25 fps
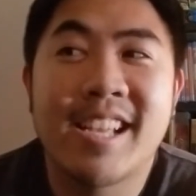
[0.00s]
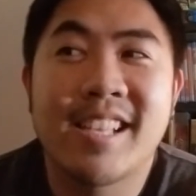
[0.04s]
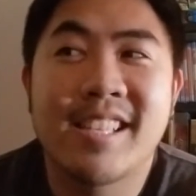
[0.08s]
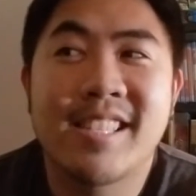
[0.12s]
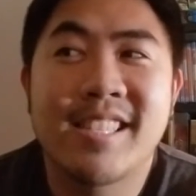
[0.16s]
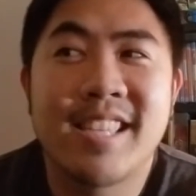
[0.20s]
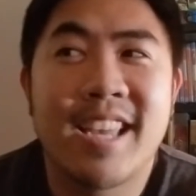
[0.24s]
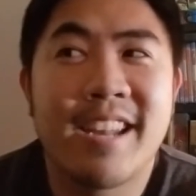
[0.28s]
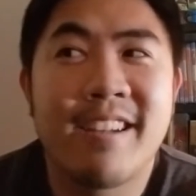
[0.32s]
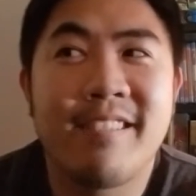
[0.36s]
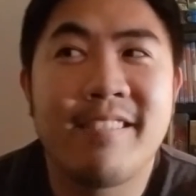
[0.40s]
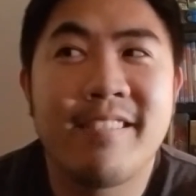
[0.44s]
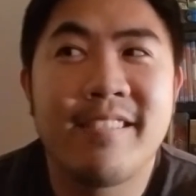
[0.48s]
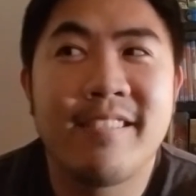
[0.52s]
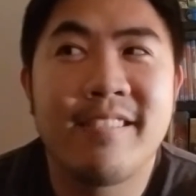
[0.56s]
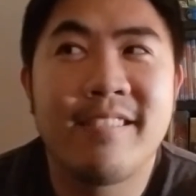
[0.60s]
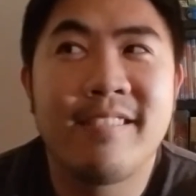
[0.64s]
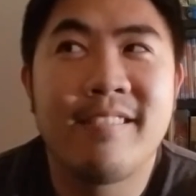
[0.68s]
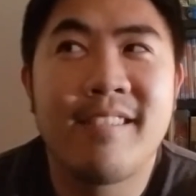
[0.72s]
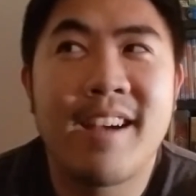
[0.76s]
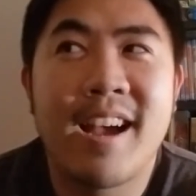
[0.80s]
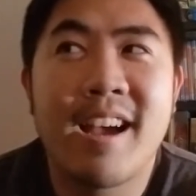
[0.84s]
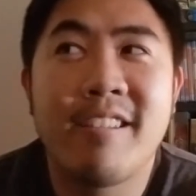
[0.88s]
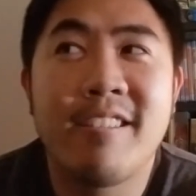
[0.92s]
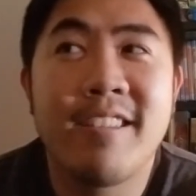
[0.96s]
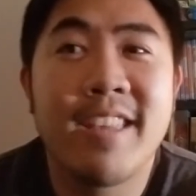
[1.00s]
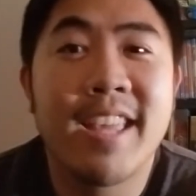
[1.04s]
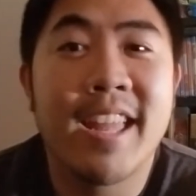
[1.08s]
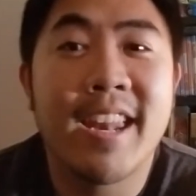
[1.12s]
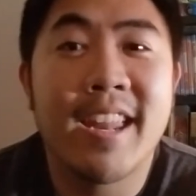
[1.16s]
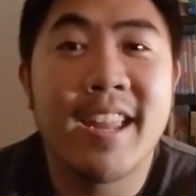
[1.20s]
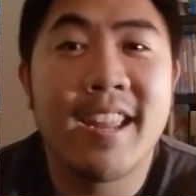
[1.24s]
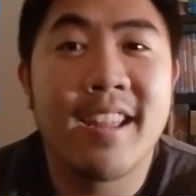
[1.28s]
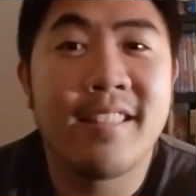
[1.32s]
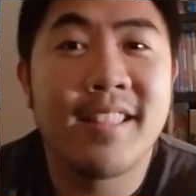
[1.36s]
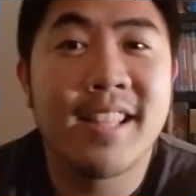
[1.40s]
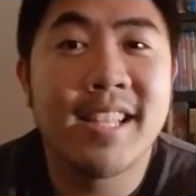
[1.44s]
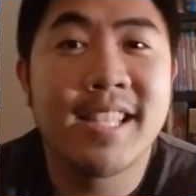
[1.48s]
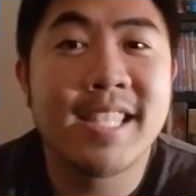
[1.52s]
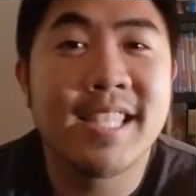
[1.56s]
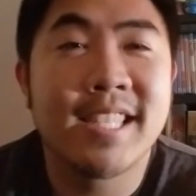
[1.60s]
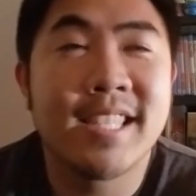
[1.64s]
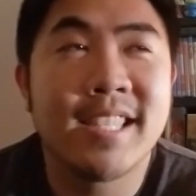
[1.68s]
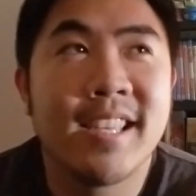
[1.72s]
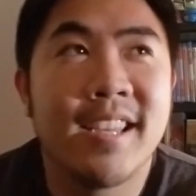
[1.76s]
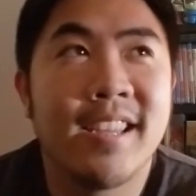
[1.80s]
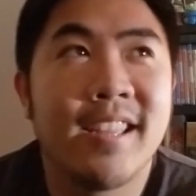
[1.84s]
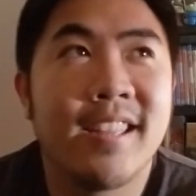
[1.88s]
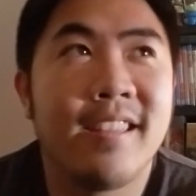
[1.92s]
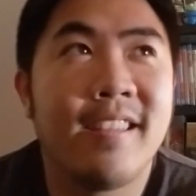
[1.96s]
Cause I don't know how you get it unless
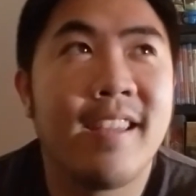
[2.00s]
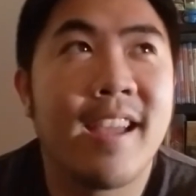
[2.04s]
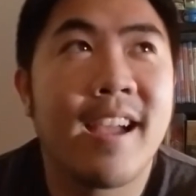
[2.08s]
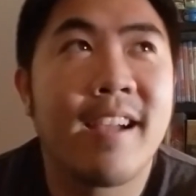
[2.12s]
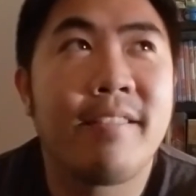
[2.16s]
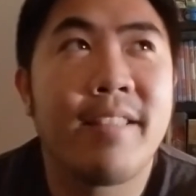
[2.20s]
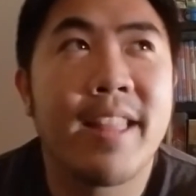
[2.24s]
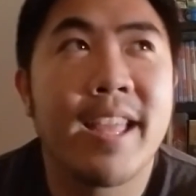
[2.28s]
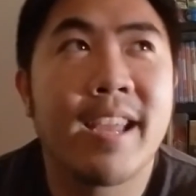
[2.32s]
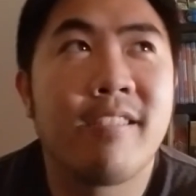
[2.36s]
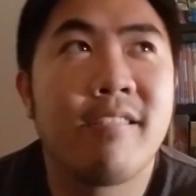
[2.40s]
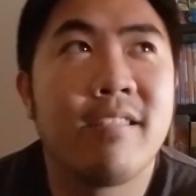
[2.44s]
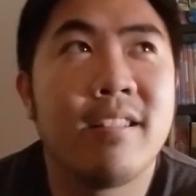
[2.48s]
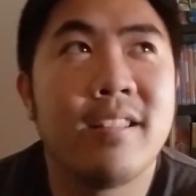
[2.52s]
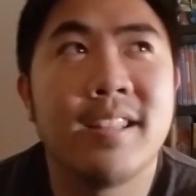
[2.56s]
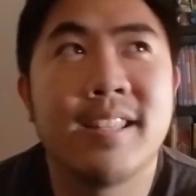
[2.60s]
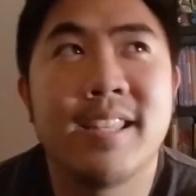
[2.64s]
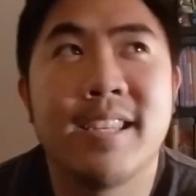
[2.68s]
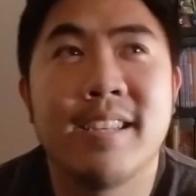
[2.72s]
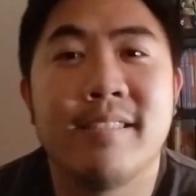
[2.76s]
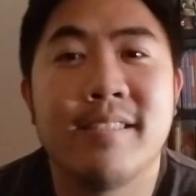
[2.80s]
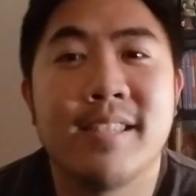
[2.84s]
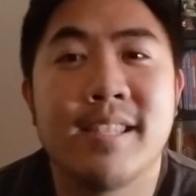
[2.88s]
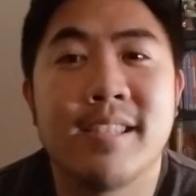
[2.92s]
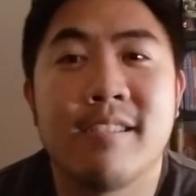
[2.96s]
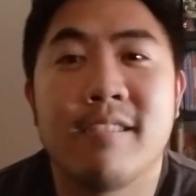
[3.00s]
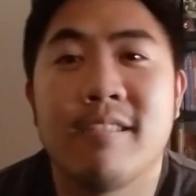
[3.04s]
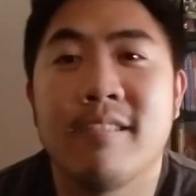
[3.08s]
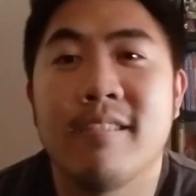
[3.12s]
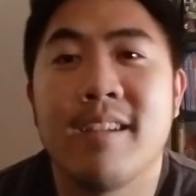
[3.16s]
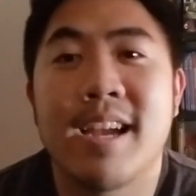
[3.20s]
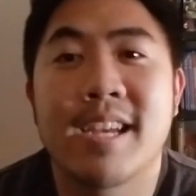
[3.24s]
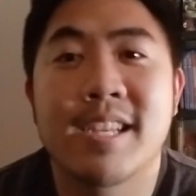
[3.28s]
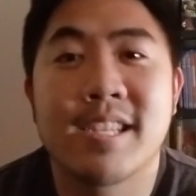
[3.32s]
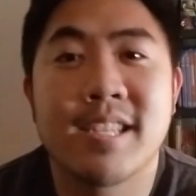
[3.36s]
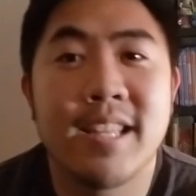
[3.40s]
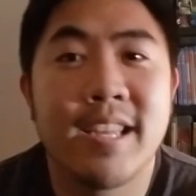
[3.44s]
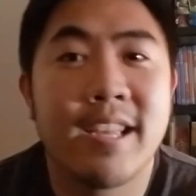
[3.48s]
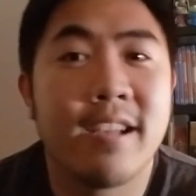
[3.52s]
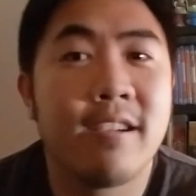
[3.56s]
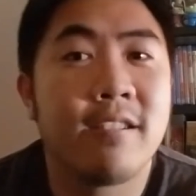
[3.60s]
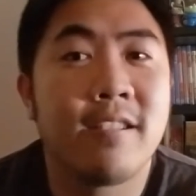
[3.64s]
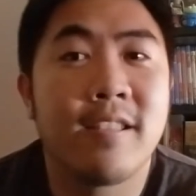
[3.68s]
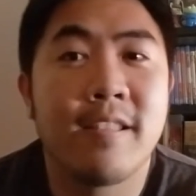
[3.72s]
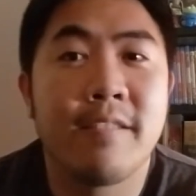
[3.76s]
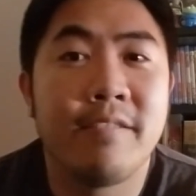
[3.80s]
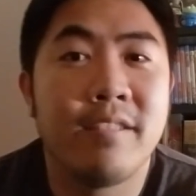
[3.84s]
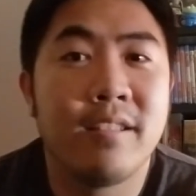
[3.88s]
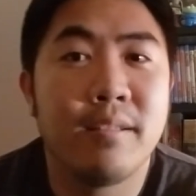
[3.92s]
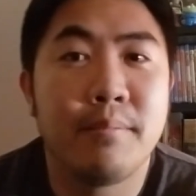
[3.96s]
you have like relatives or actually go to
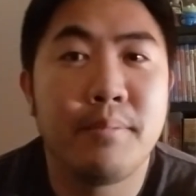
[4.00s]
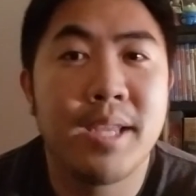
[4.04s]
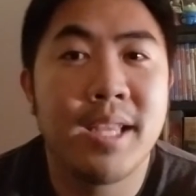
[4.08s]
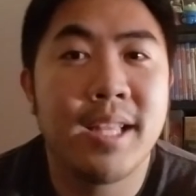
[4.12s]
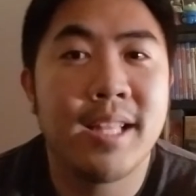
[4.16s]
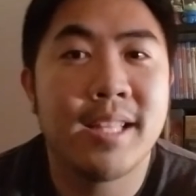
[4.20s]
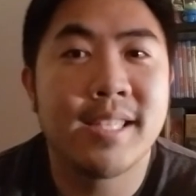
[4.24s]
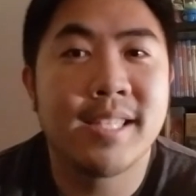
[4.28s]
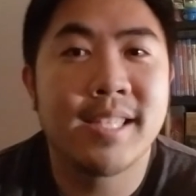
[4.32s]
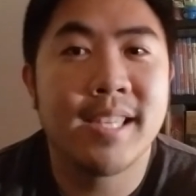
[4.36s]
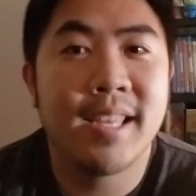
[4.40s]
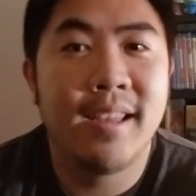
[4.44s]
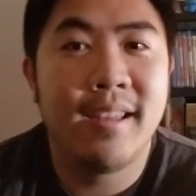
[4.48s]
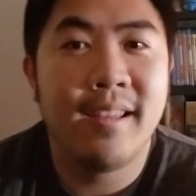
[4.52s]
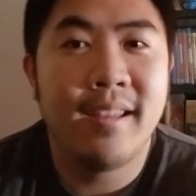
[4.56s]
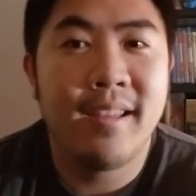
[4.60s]
the Philippines.